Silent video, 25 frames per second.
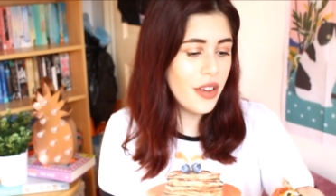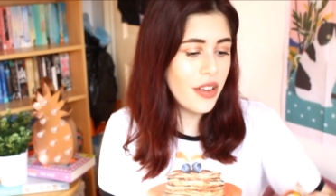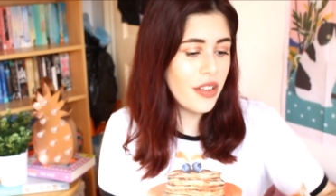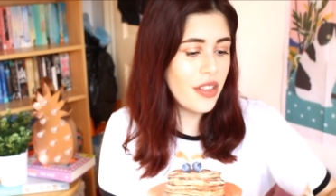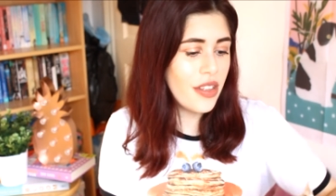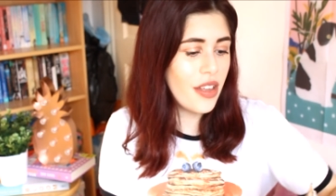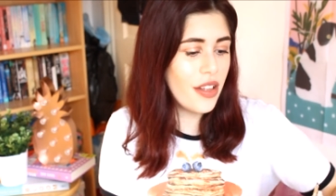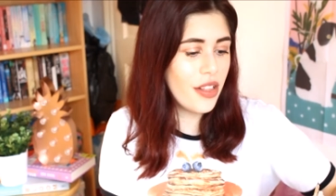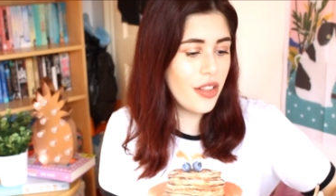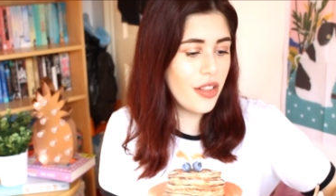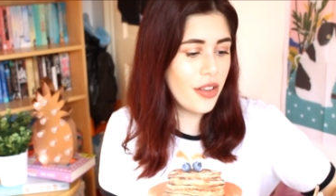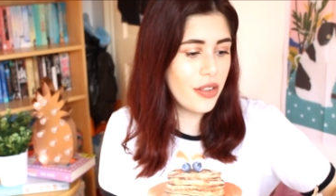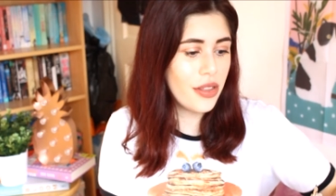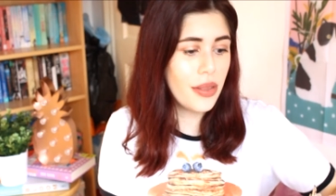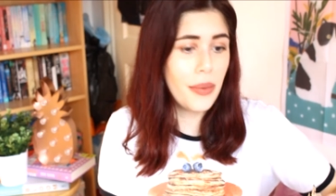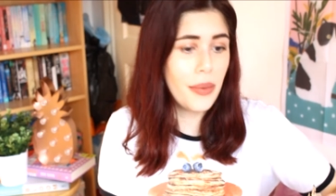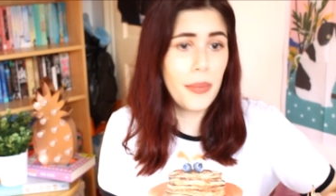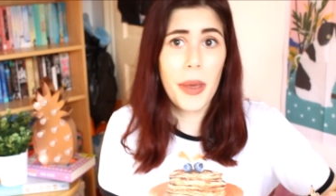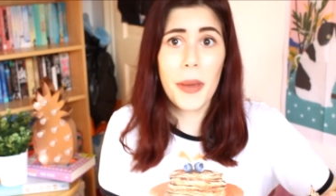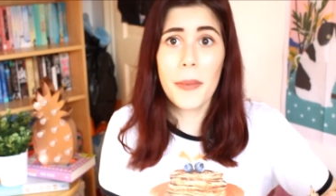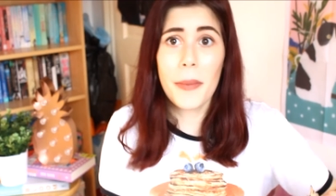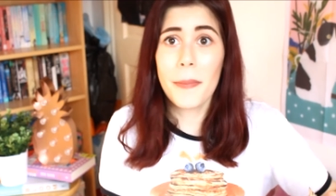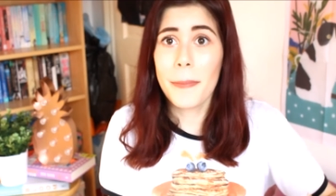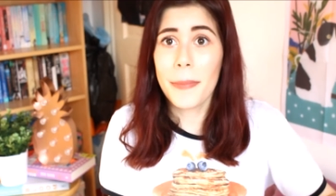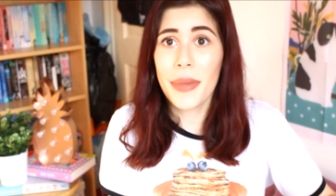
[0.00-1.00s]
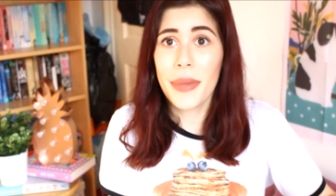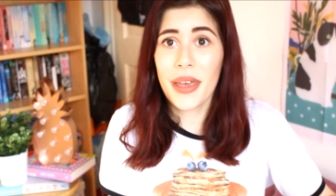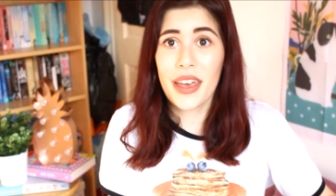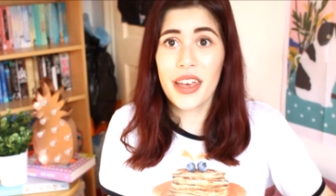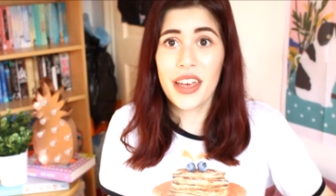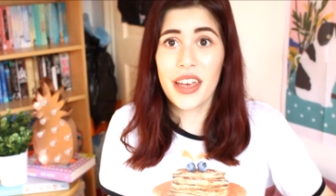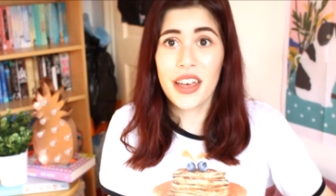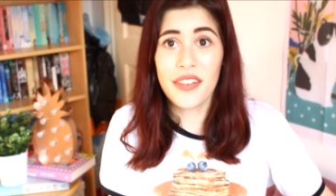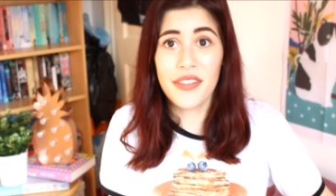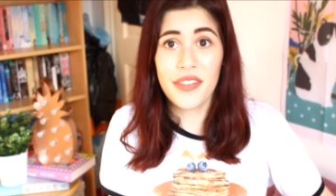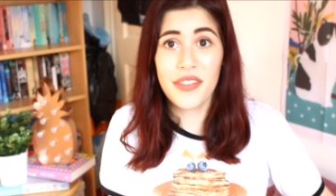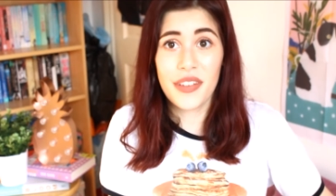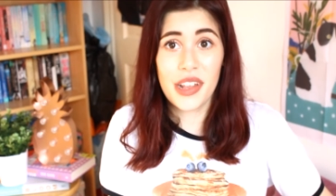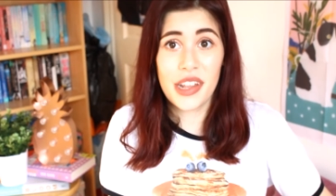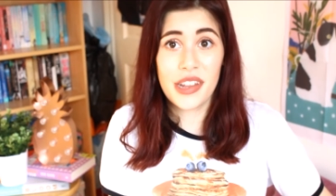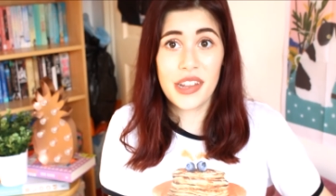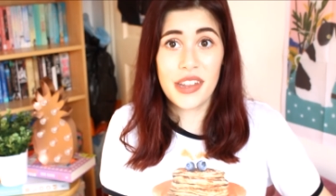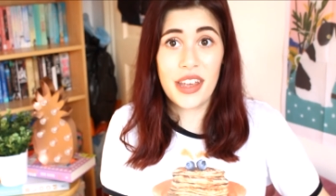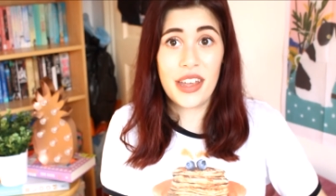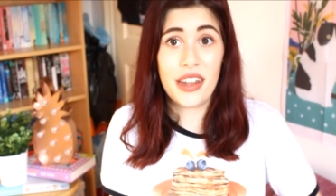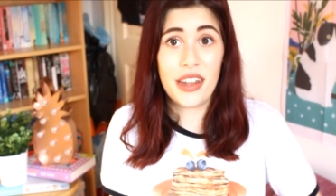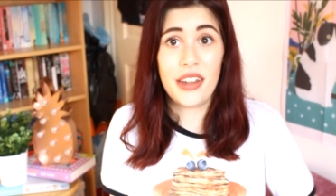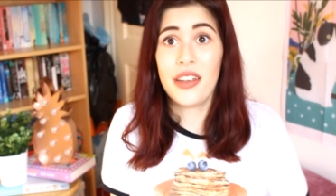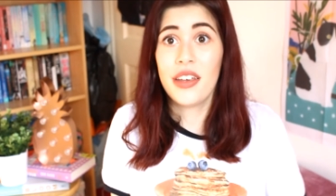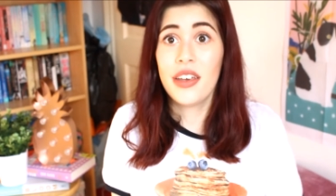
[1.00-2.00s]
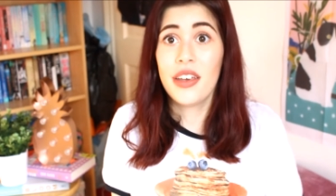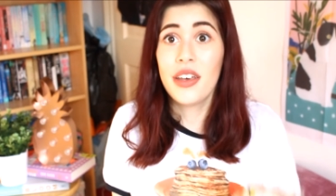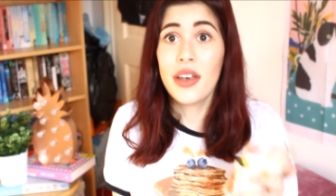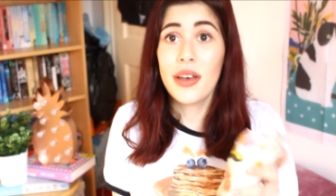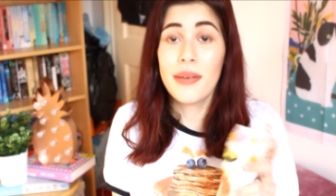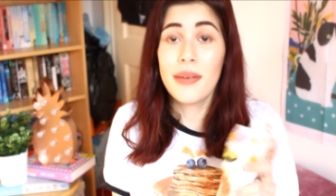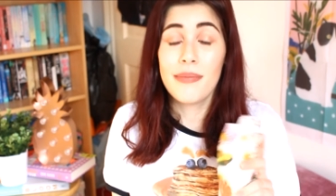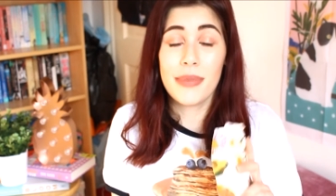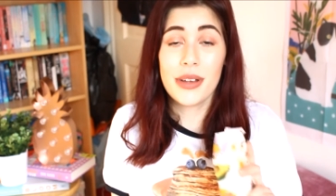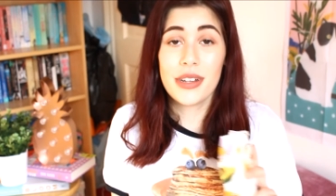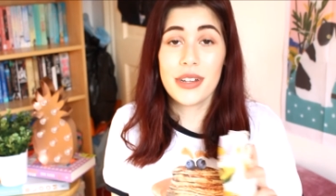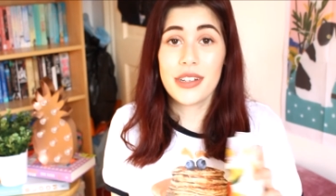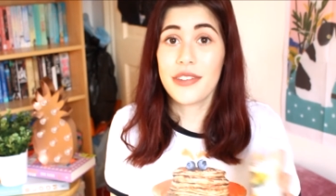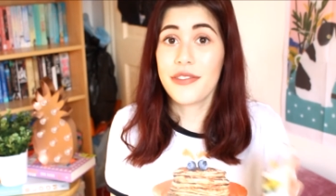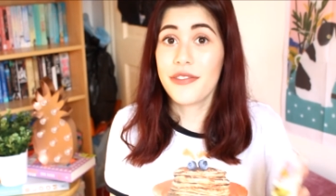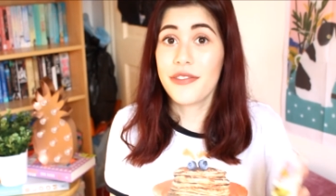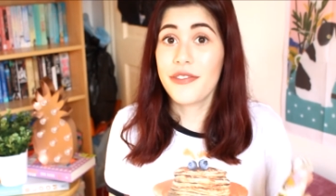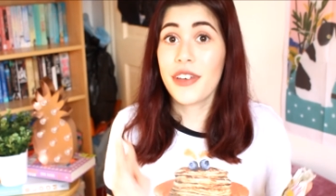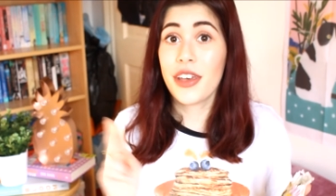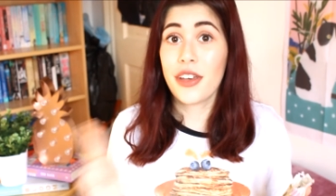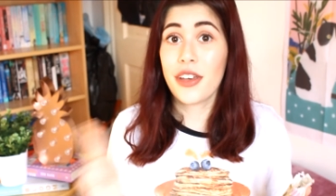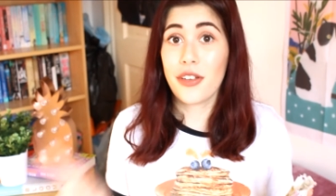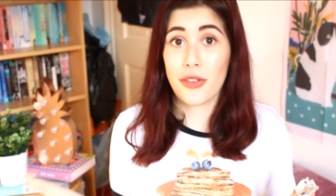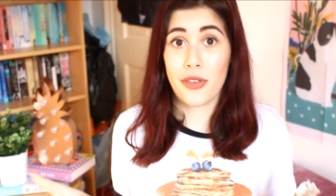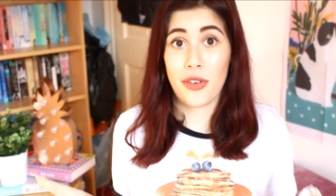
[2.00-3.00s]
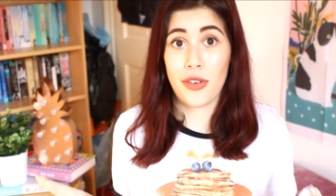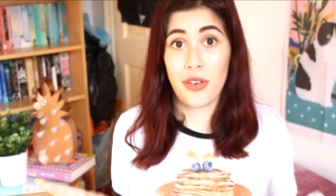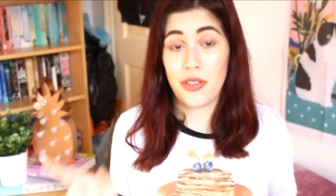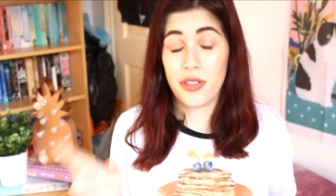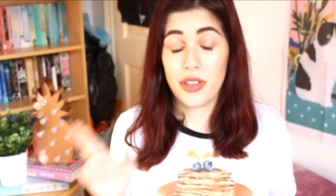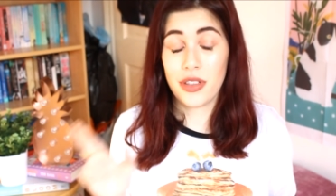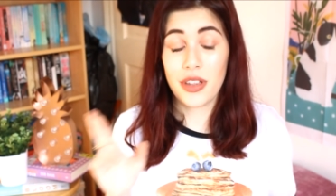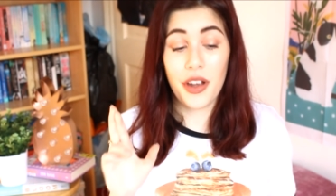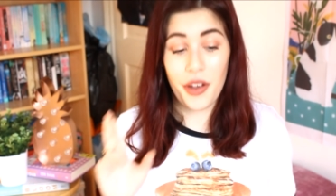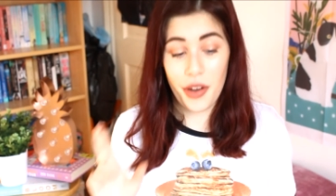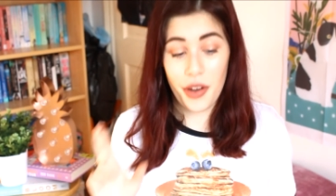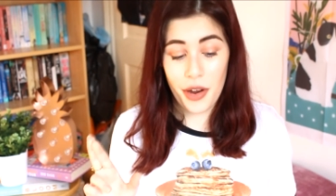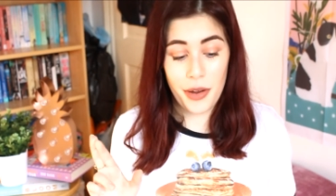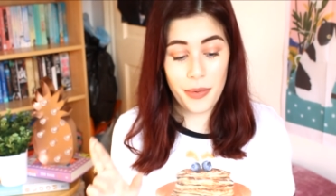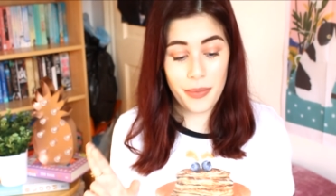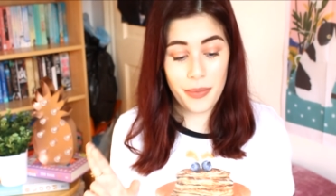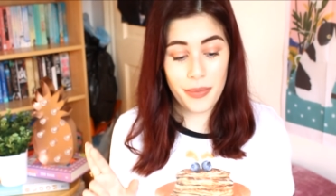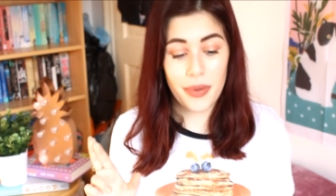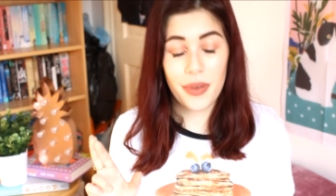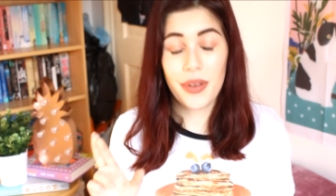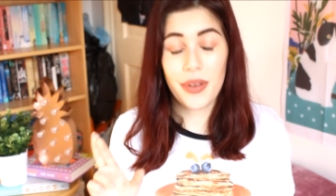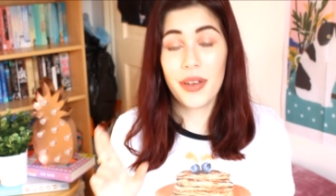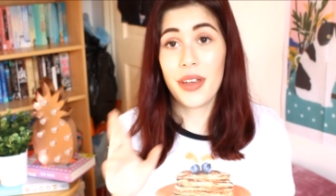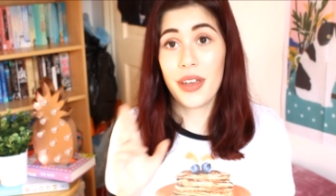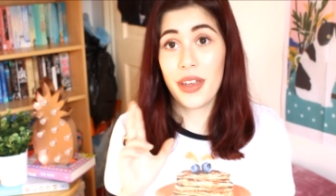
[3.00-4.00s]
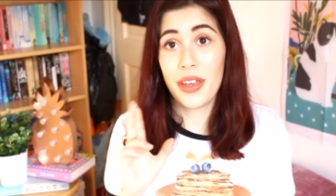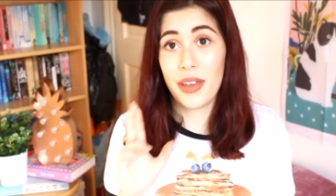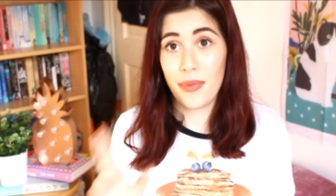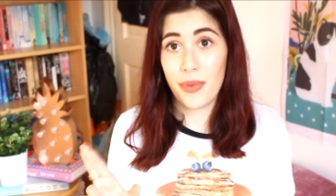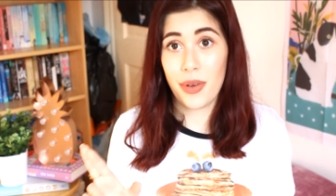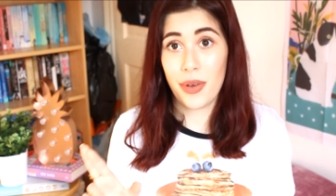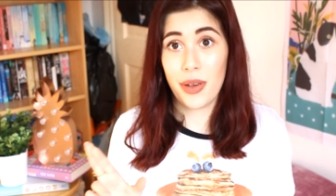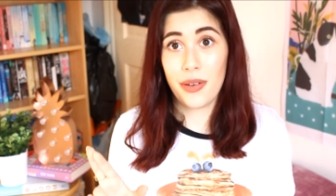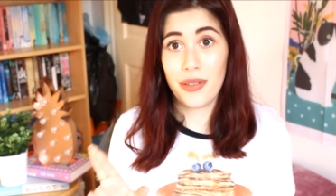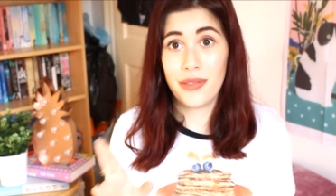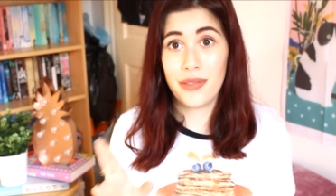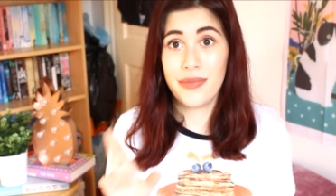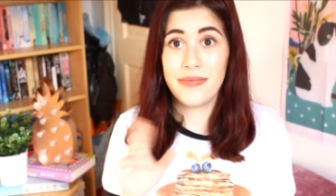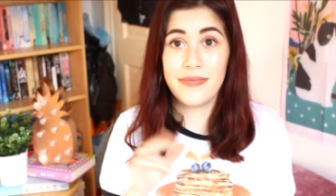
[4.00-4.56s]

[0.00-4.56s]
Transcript: So it looks a bit big for the tin, but fingers crossed, I hope it will.